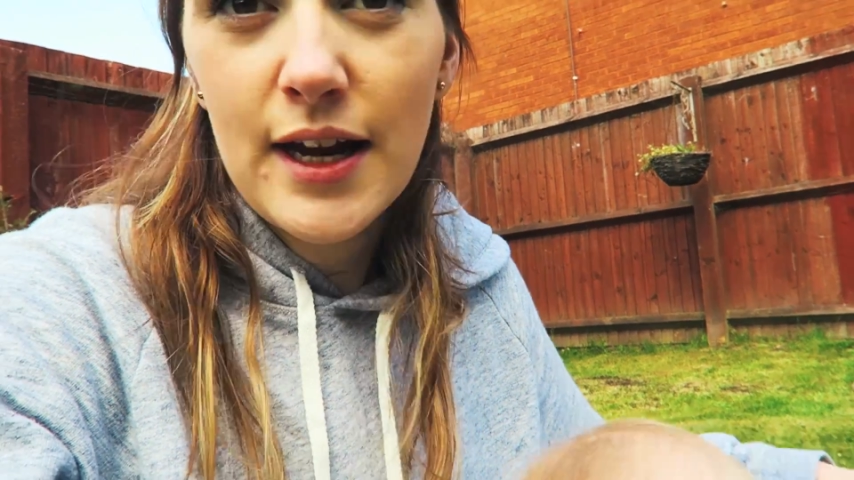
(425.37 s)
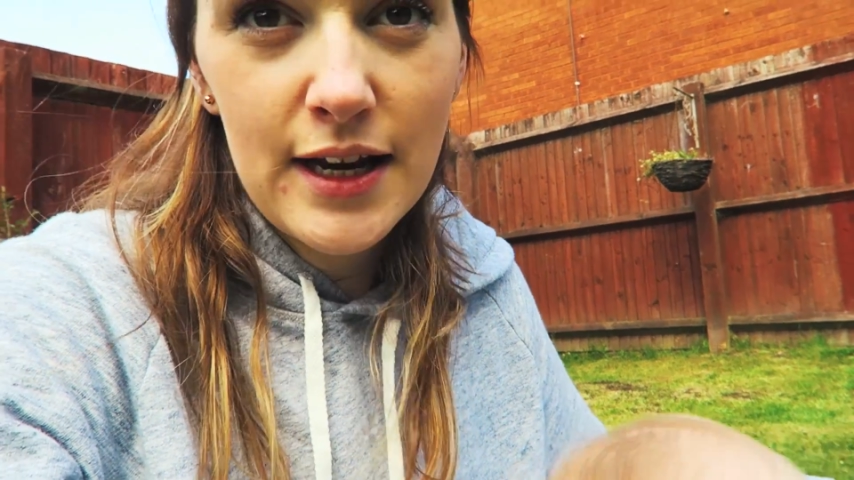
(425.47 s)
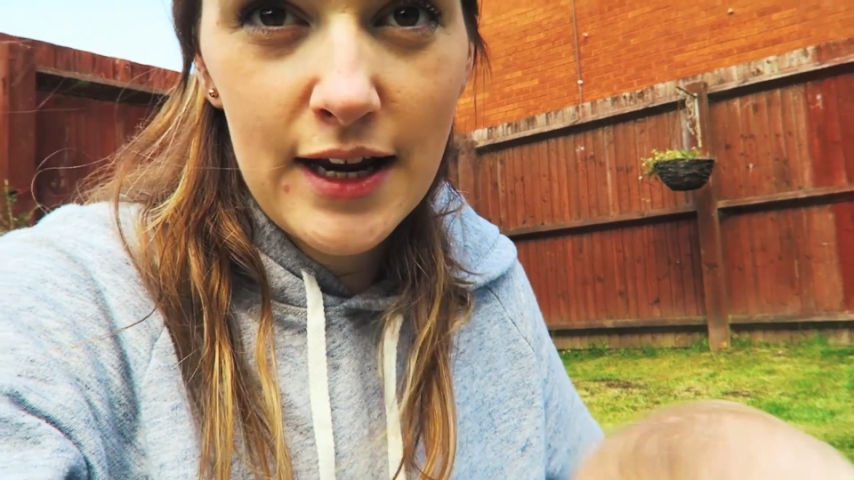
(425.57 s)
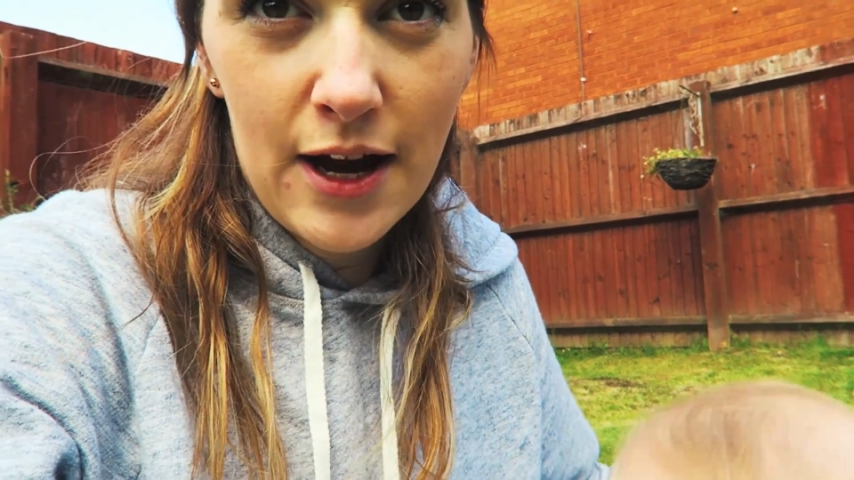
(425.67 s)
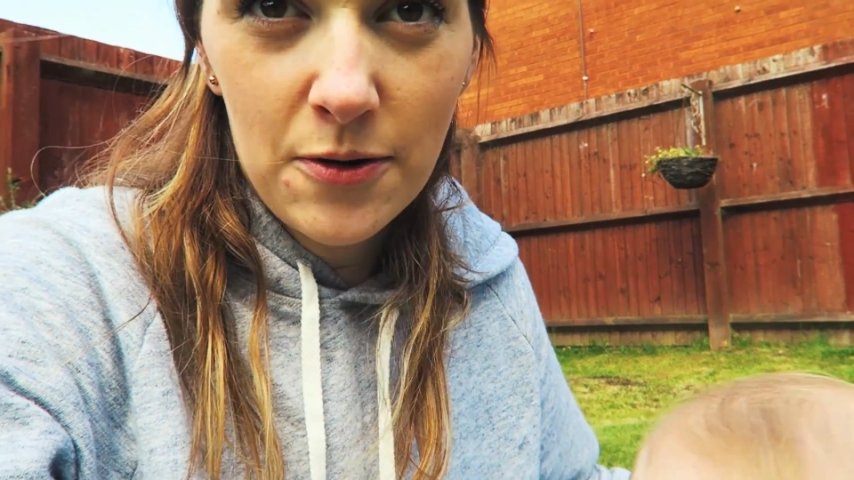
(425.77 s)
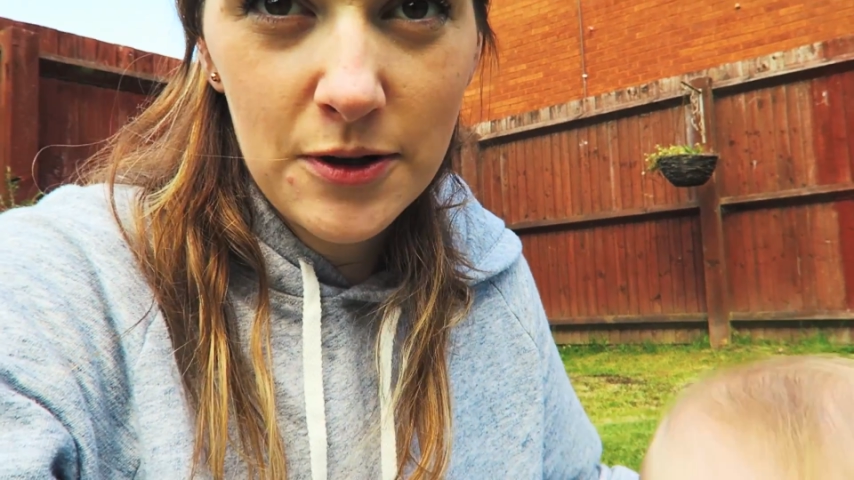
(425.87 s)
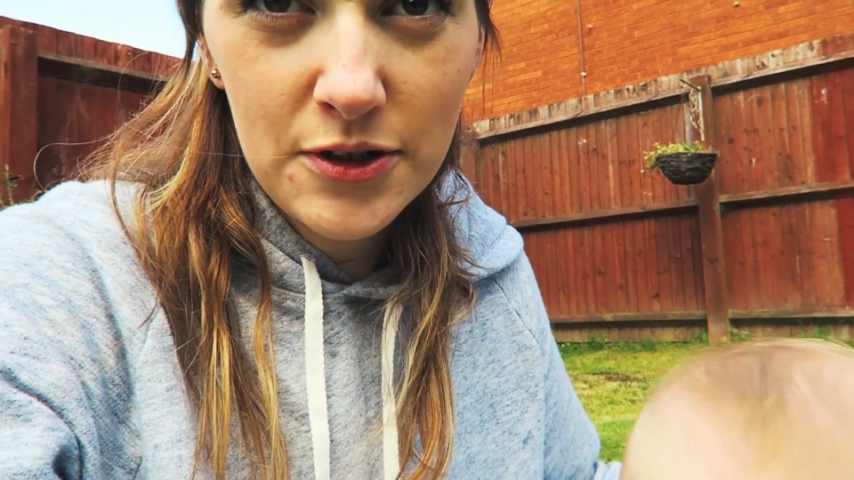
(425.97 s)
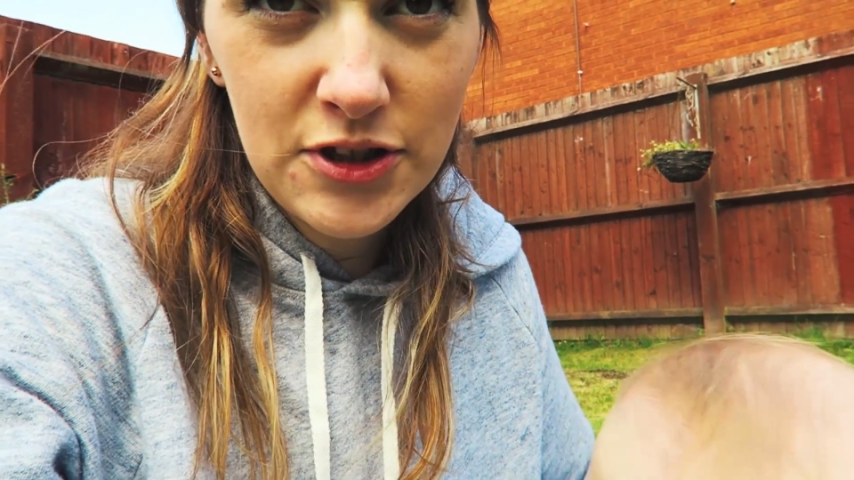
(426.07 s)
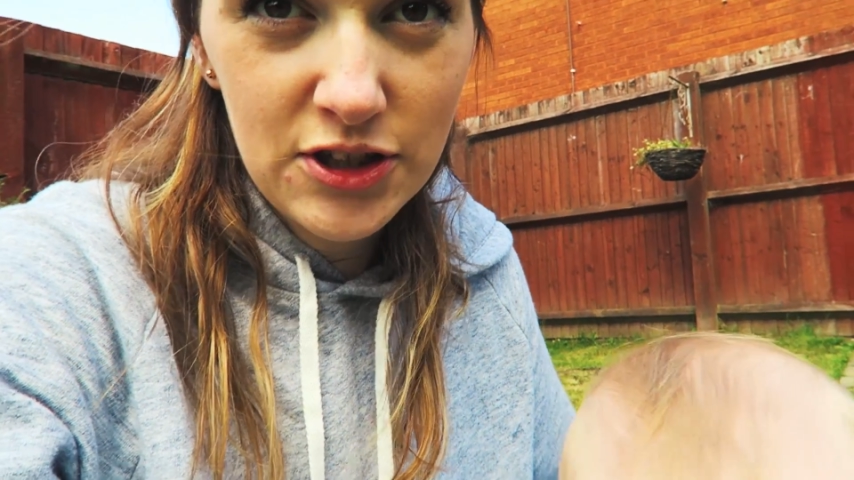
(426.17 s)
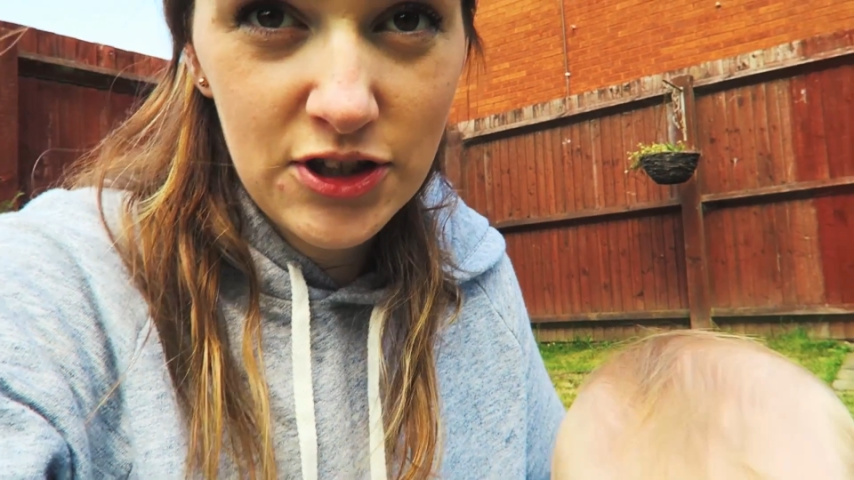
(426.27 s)
And now we're
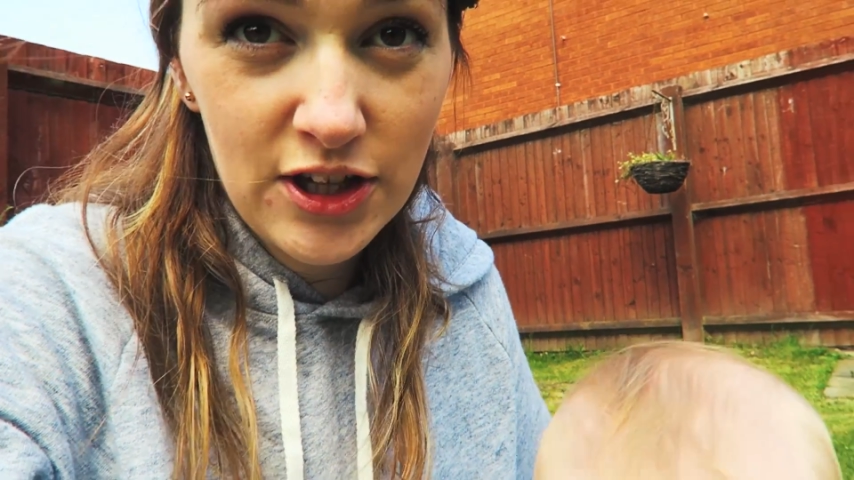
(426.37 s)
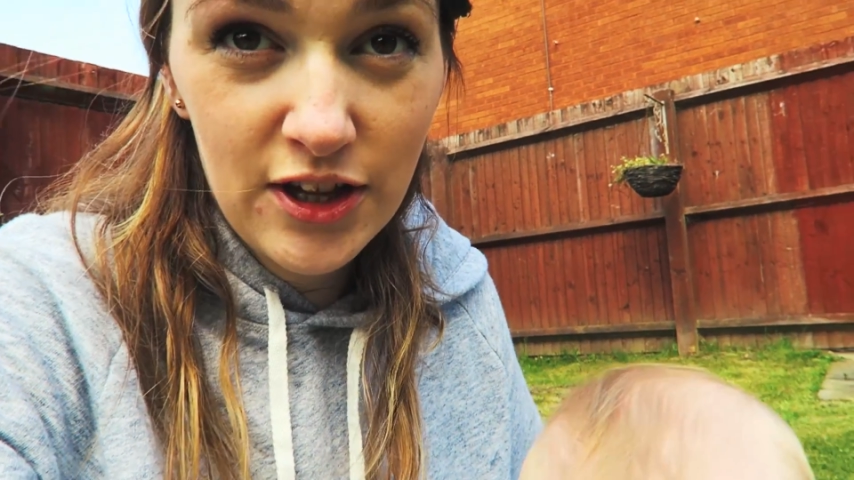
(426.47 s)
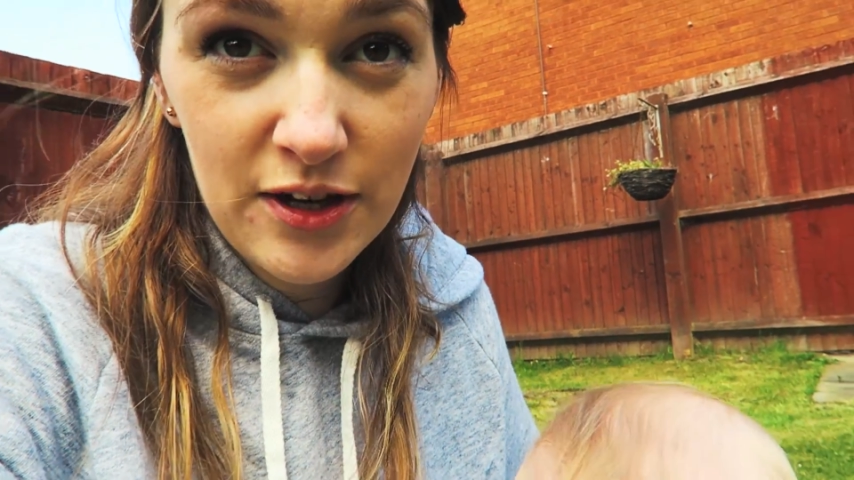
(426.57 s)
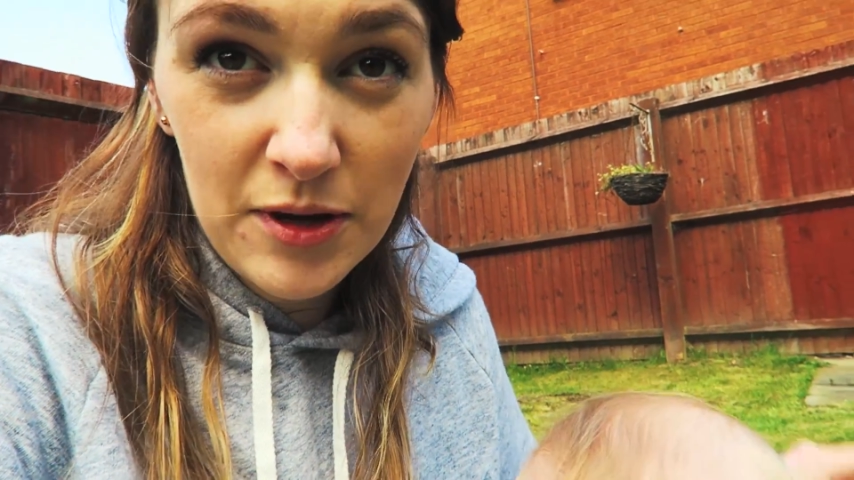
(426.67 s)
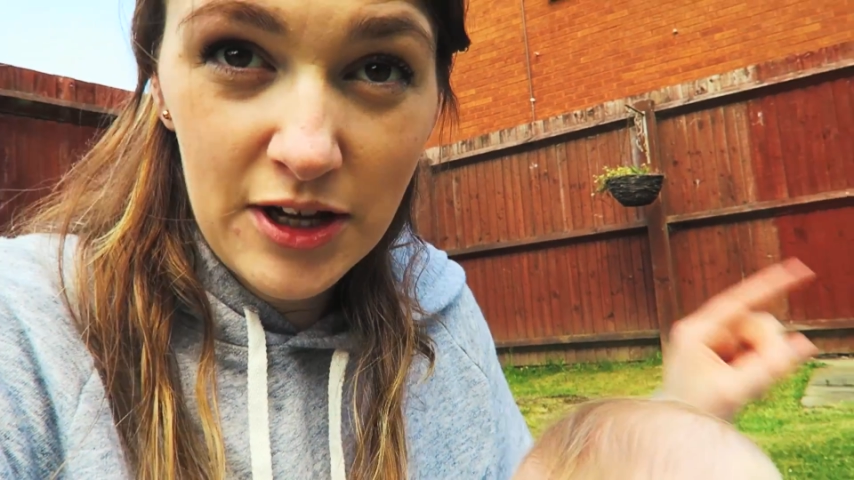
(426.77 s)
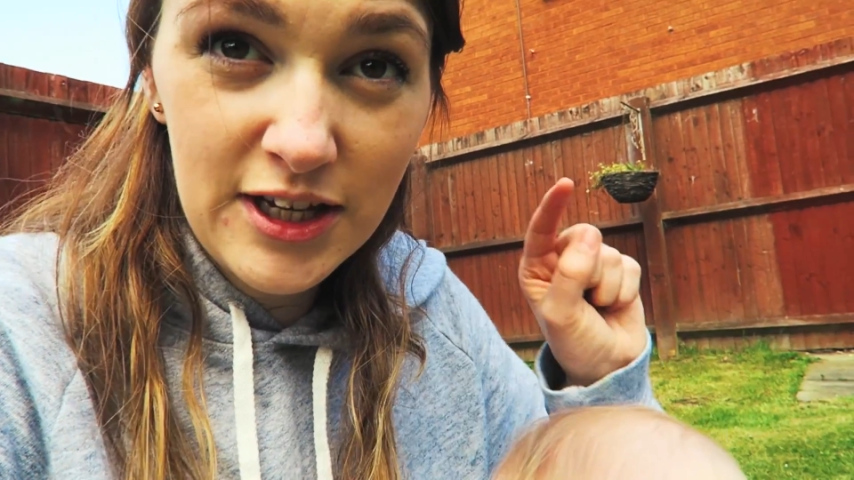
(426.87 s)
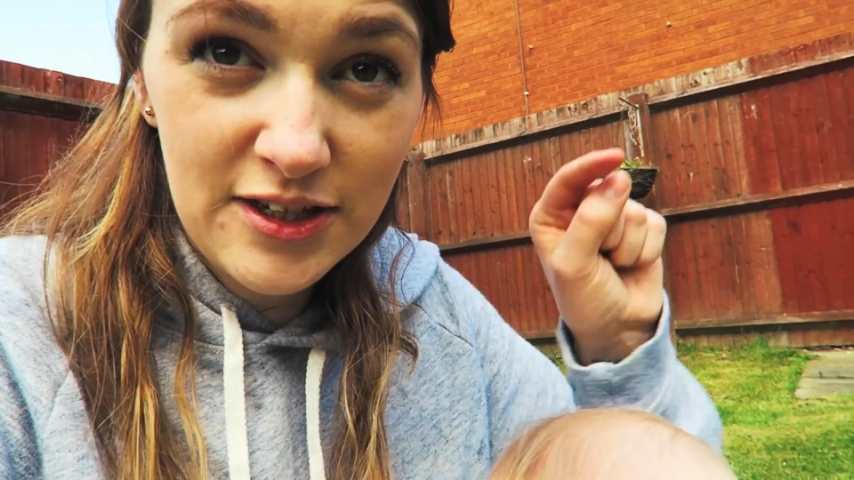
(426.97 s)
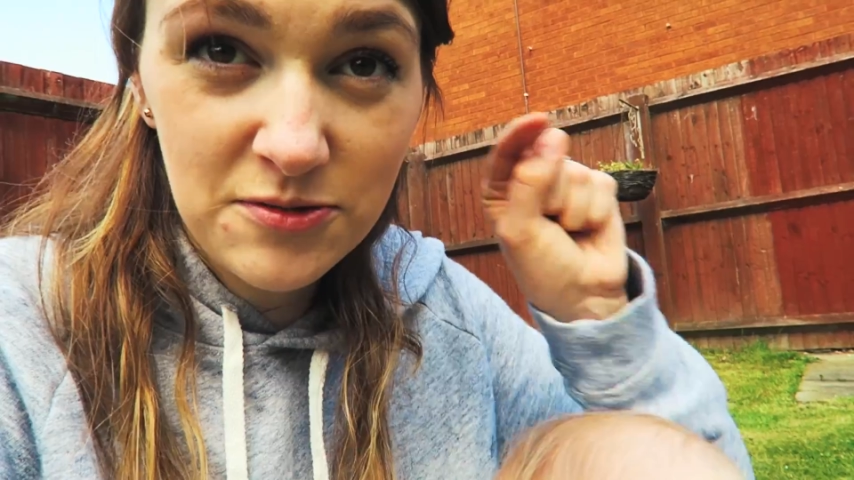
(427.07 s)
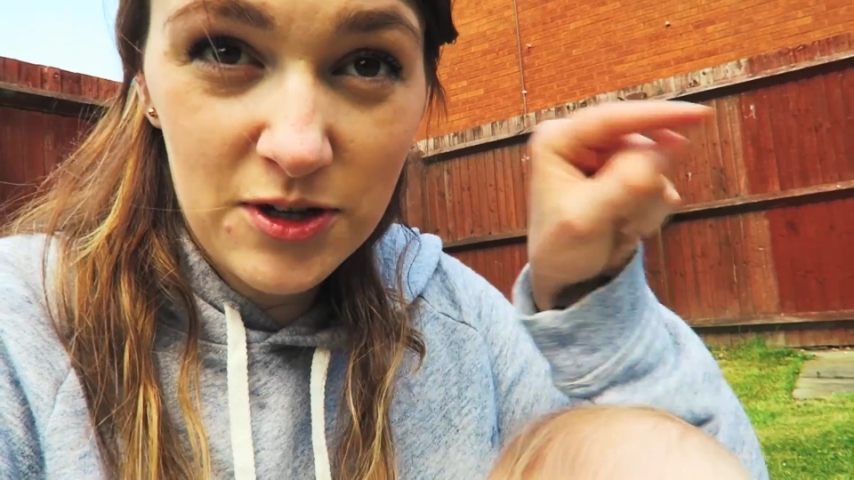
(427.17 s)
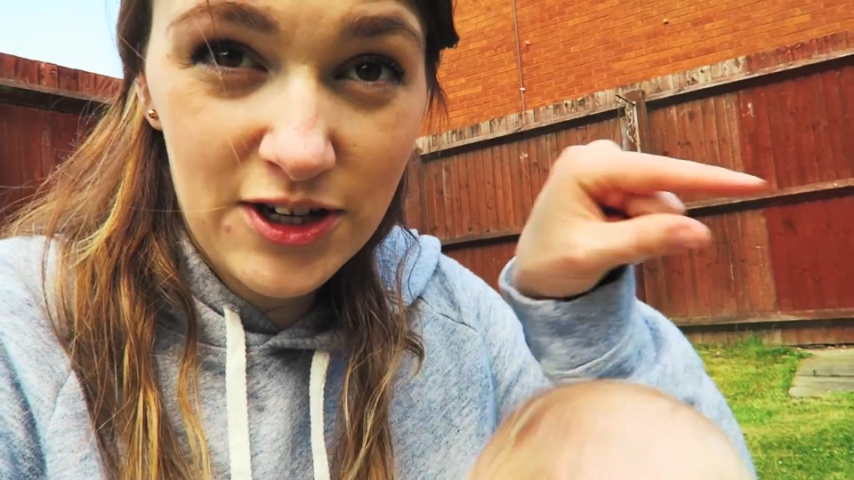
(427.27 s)
just chilling while
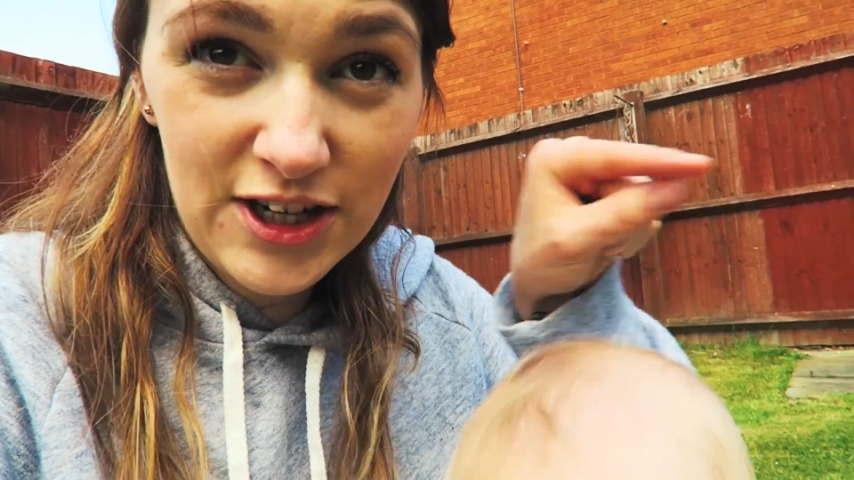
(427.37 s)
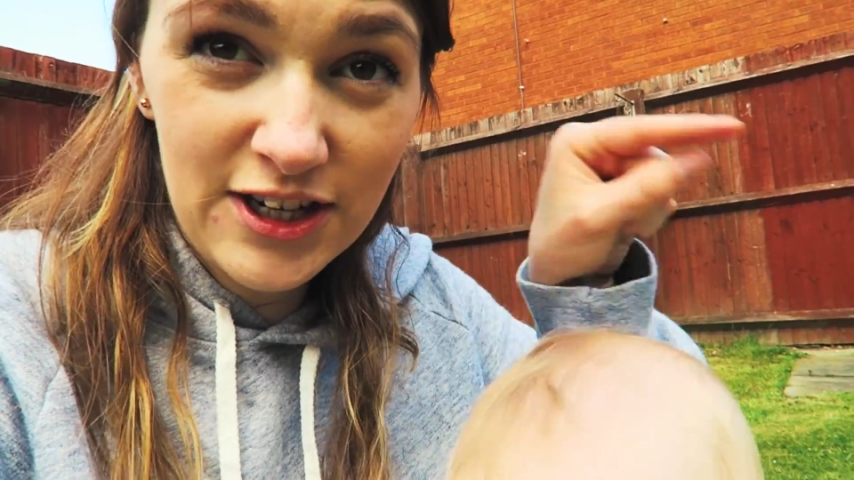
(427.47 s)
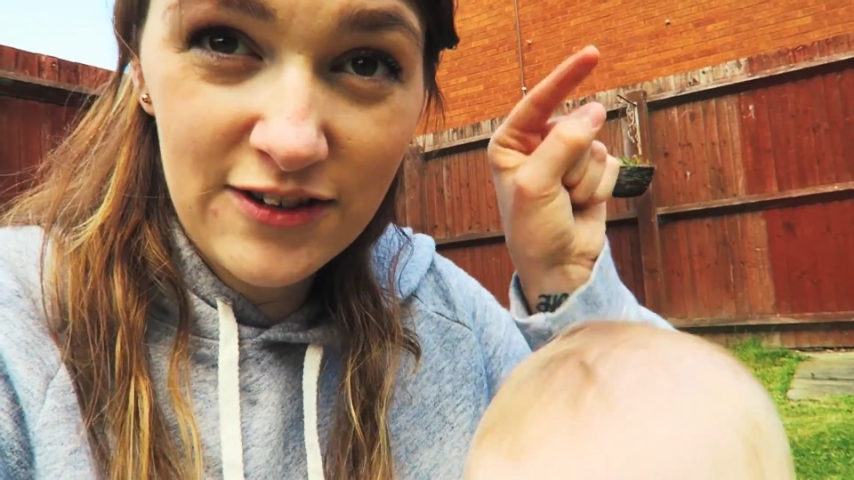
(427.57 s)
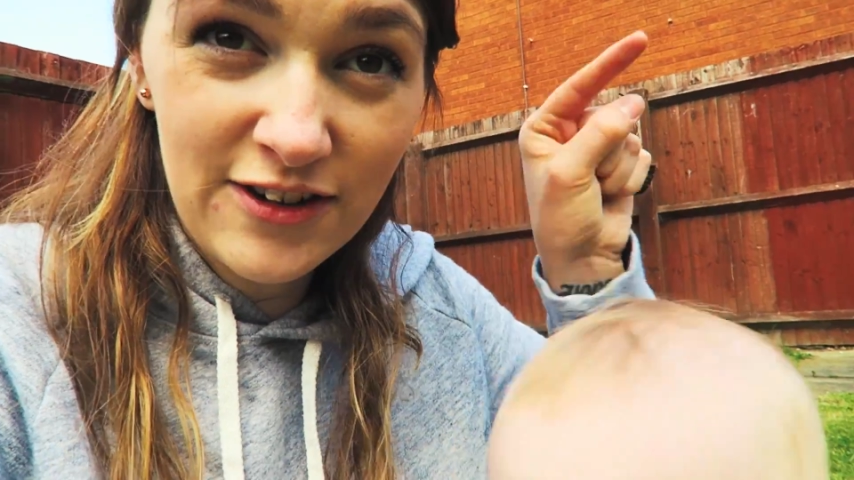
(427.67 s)
he's working.